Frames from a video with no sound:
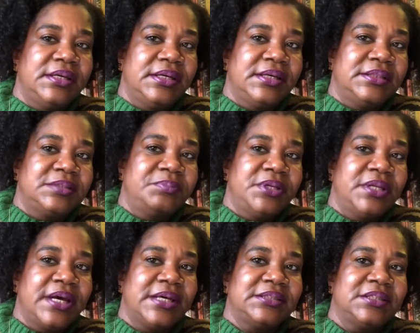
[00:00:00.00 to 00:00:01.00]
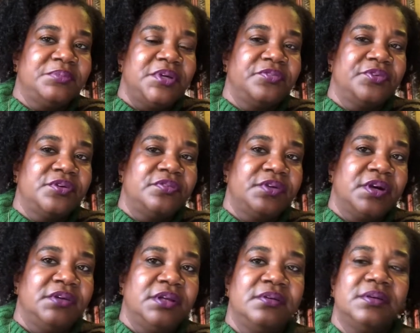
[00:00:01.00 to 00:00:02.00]
it's been lasting me for a
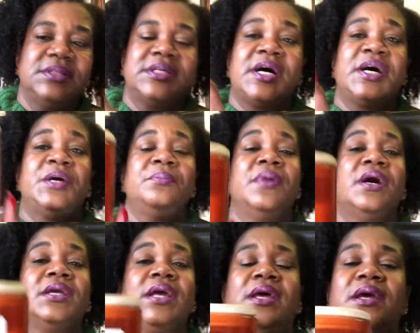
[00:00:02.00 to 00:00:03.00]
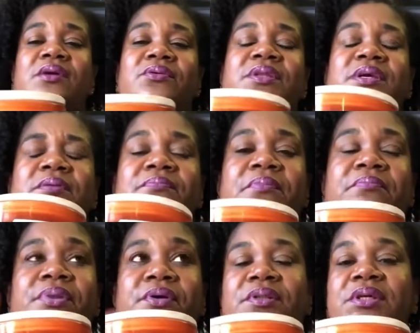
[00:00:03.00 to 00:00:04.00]
very long time. Again, I only
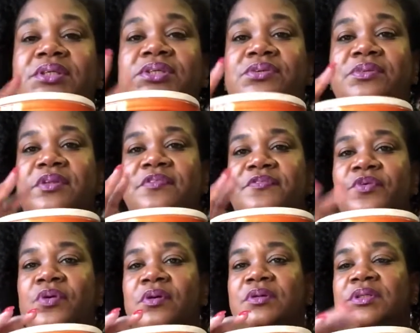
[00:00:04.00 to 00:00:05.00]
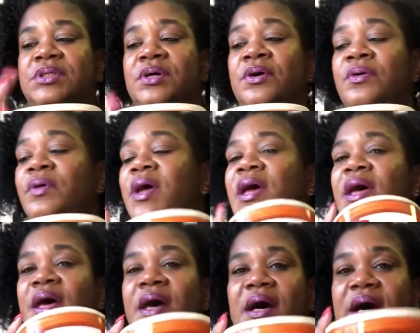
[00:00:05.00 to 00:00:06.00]
burn this during the fall, so
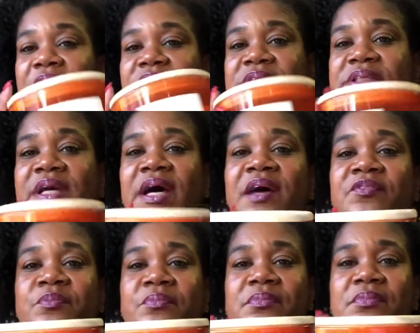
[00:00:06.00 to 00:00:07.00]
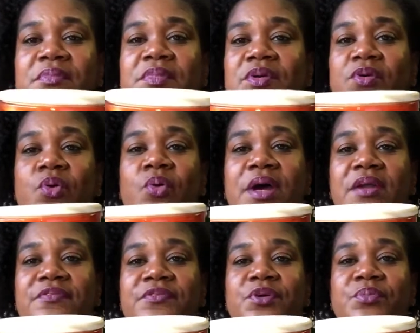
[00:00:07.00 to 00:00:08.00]
obviously I have quite a
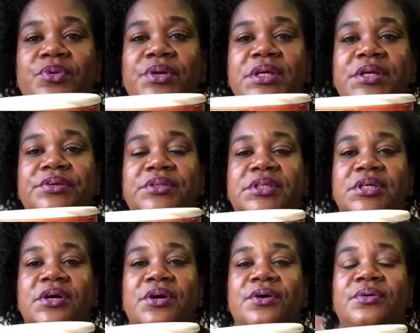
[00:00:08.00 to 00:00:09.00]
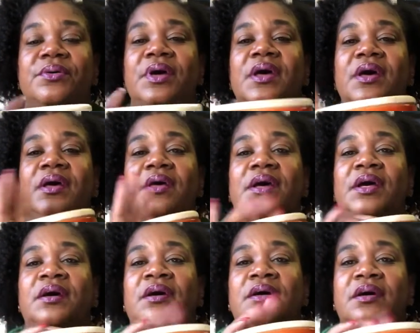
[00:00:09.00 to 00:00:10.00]
few more years to go
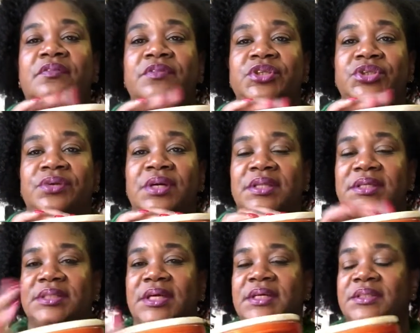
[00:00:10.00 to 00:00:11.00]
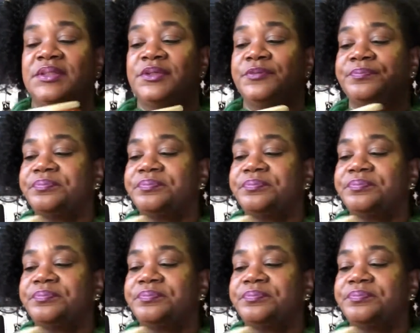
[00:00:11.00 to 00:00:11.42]
of enjoying this candle.